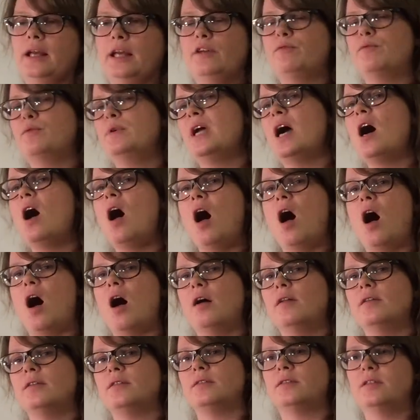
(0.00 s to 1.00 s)
if we
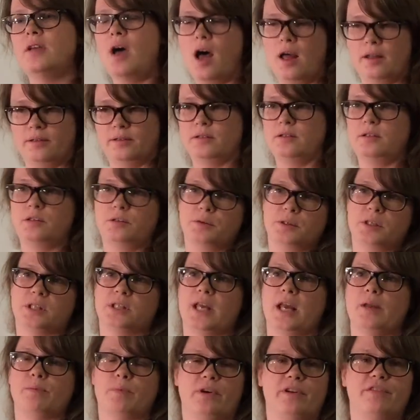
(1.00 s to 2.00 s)
are done to a
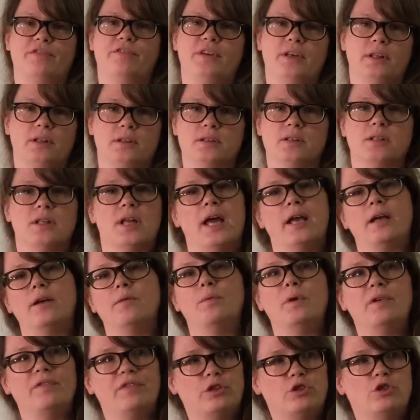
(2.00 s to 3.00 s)
state where it feels like
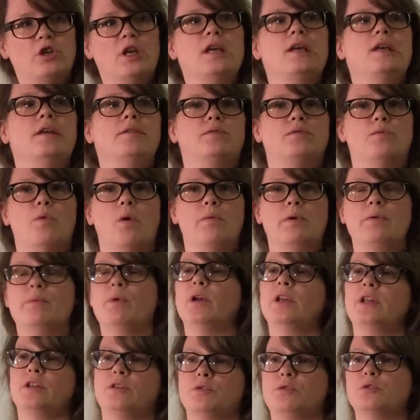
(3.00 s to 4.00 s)
we've achieved what we
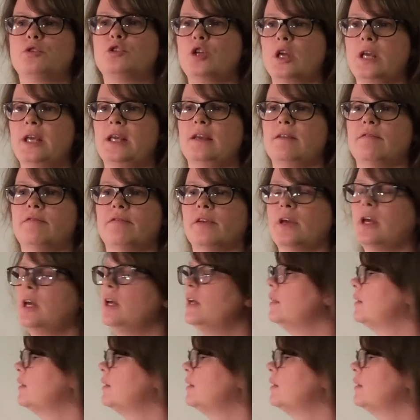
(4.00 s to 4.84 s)
wanted to achieve,